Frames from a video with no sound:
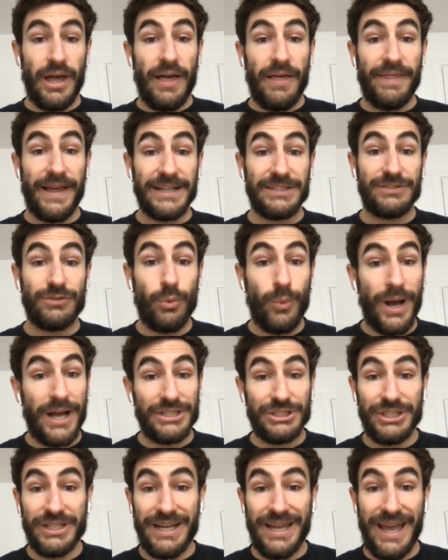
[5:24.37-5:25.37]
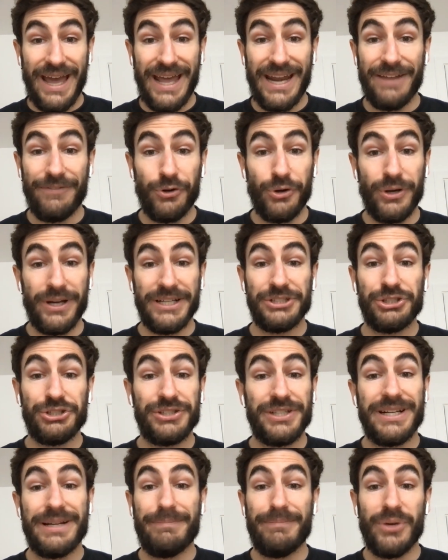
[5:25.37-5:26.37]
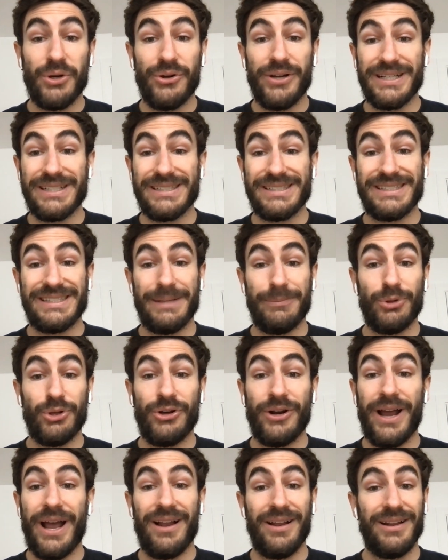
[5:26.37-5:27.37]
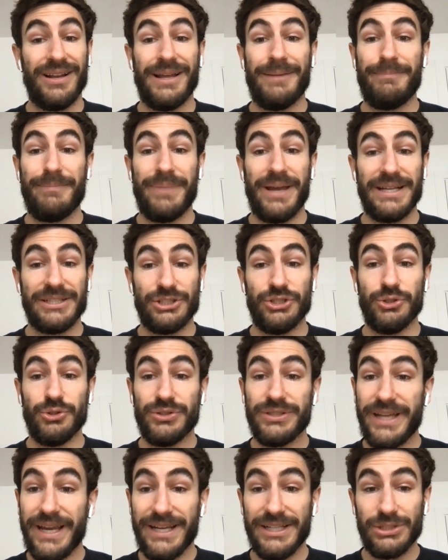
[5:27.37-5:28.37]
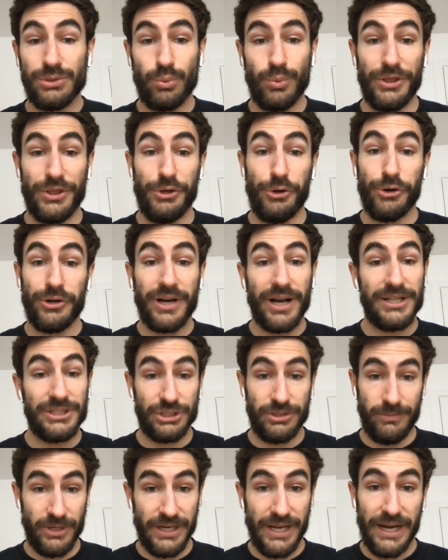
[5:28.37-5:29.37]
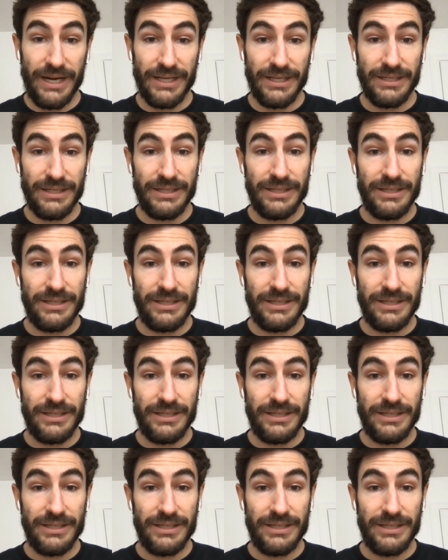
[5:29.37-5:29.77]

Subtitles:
Thanks for watching. And if you're interested in building a similar LLM-based use case with your customer data,